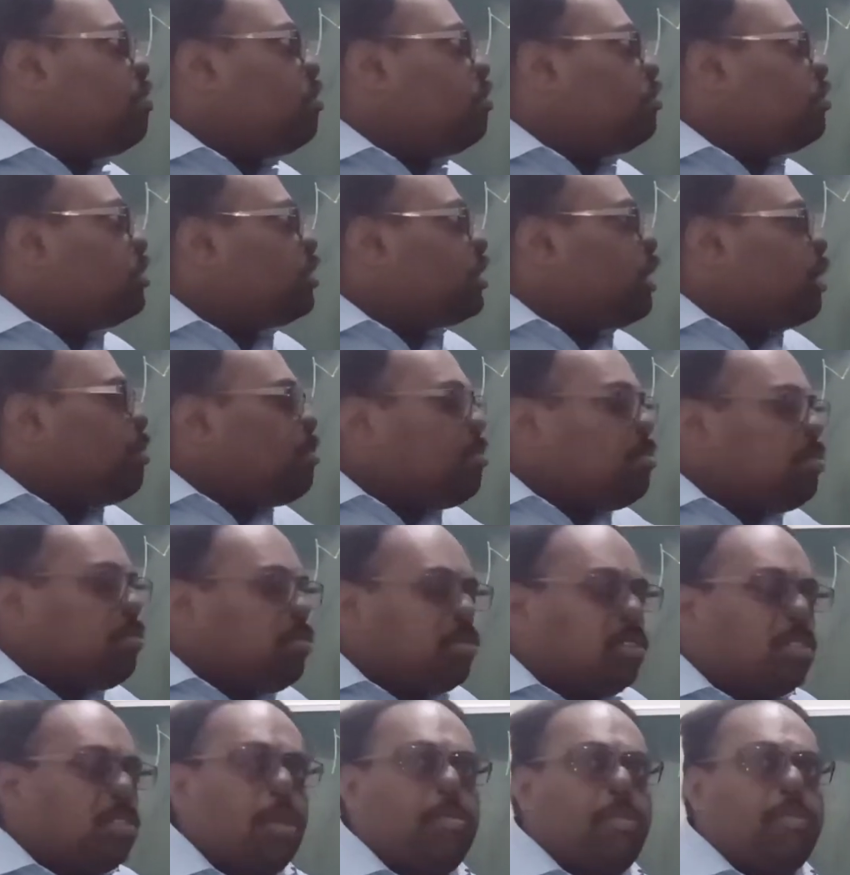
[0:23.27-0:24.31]
Some
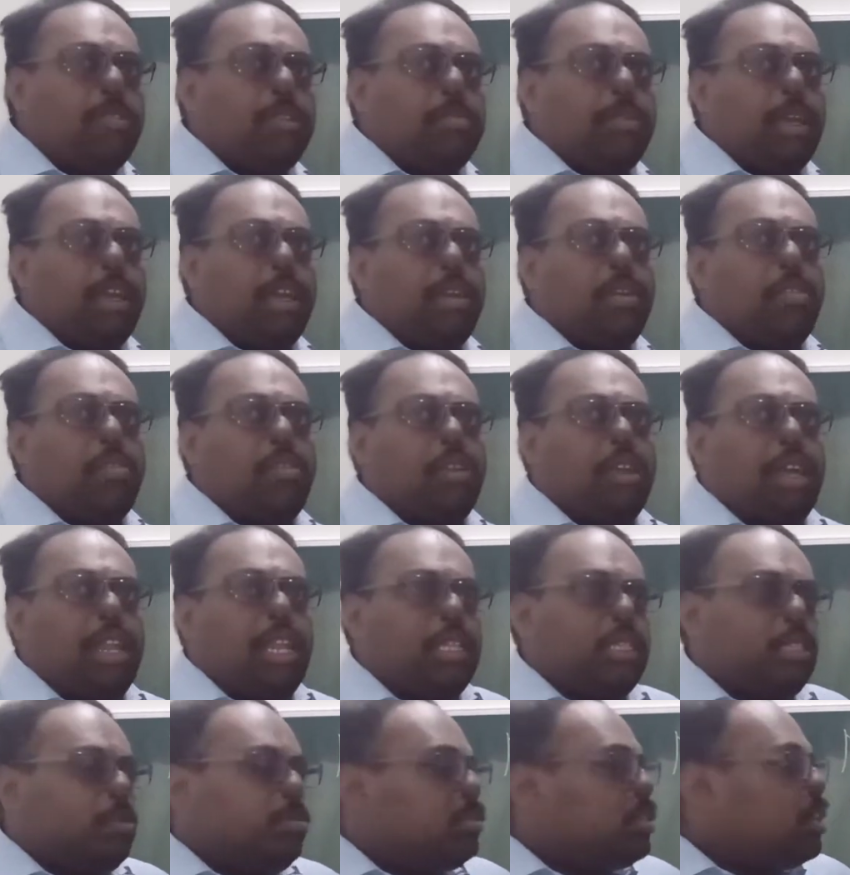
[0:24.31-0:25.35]
of the
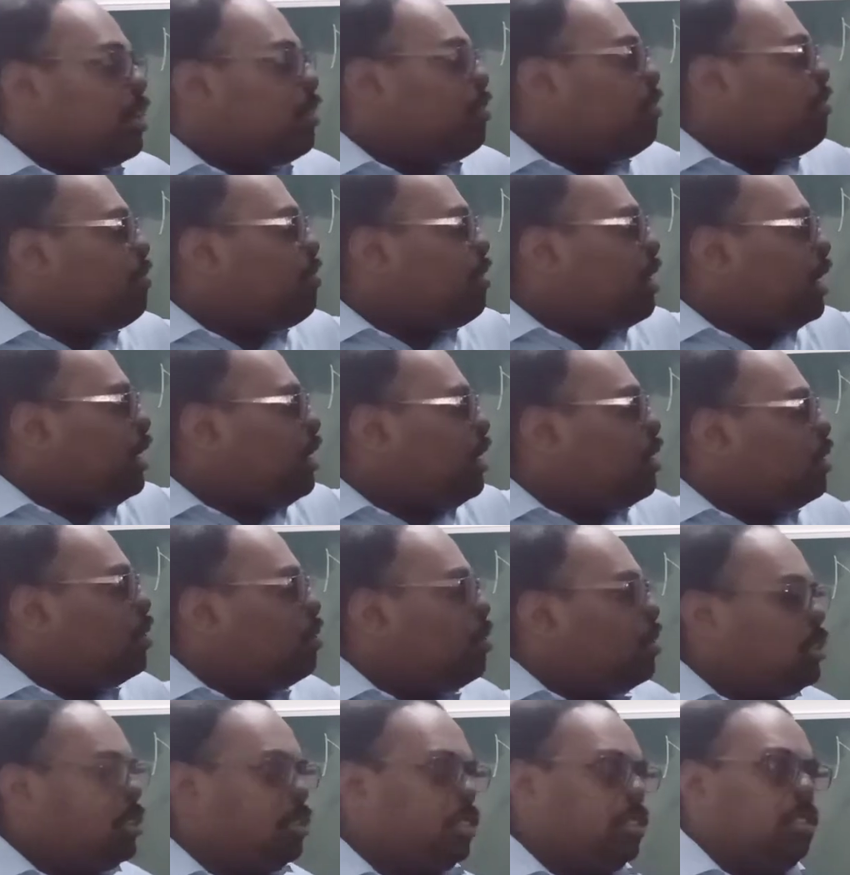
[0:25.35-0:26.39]
microorganisms are friend to
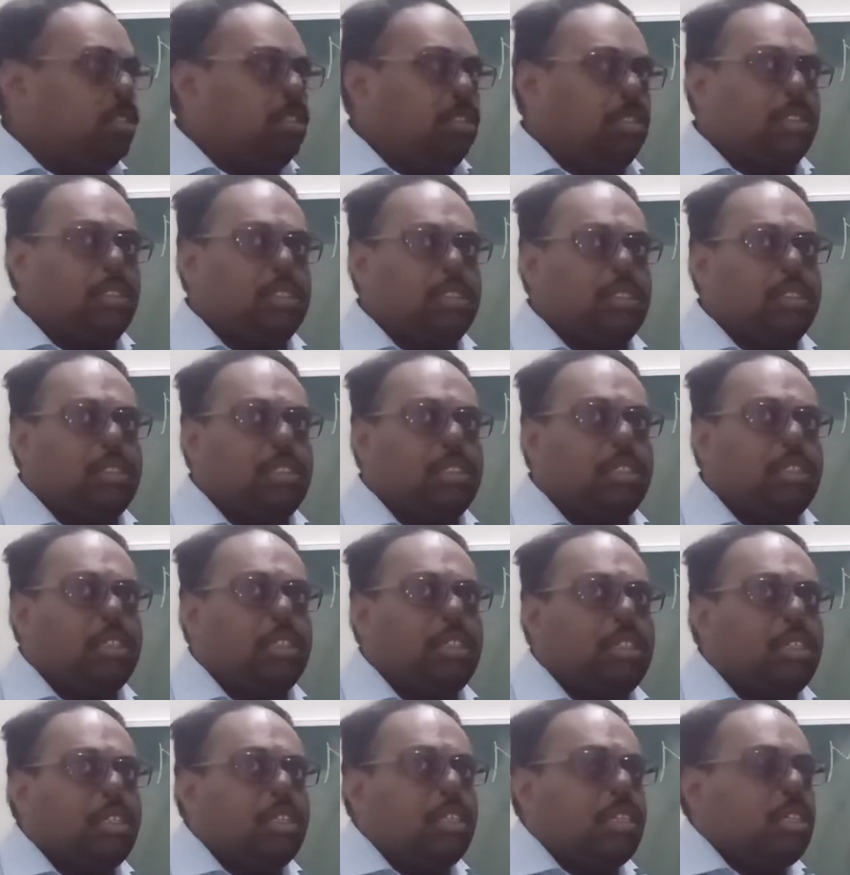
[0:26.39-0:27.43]
us,
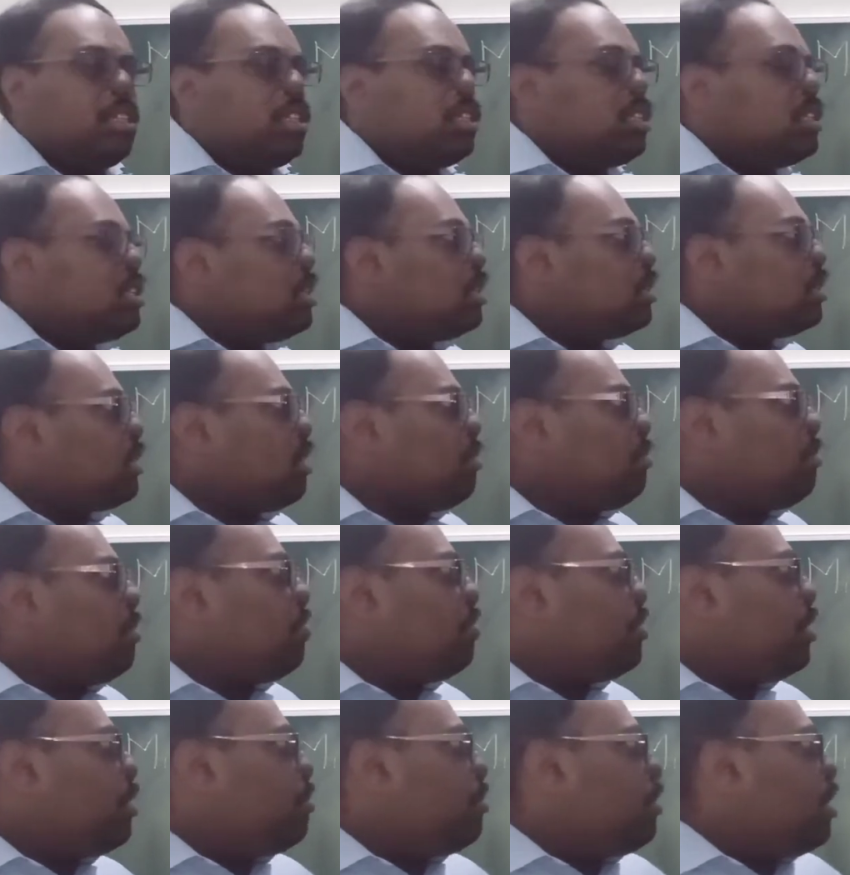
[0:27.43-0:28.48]
some of
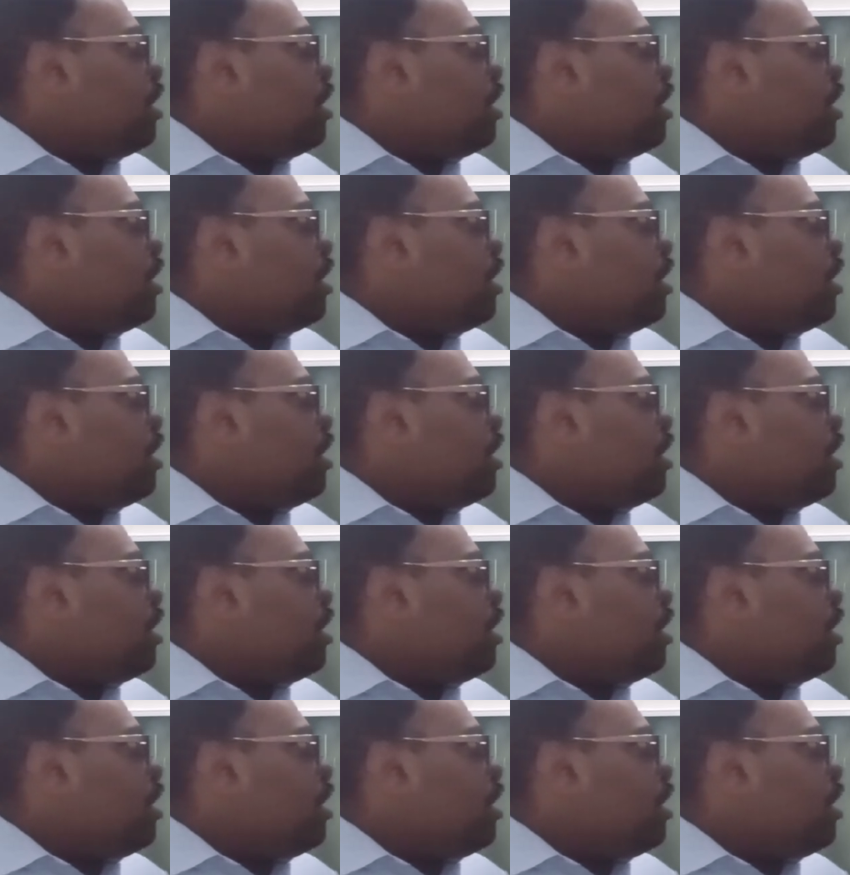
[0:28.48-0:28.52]
them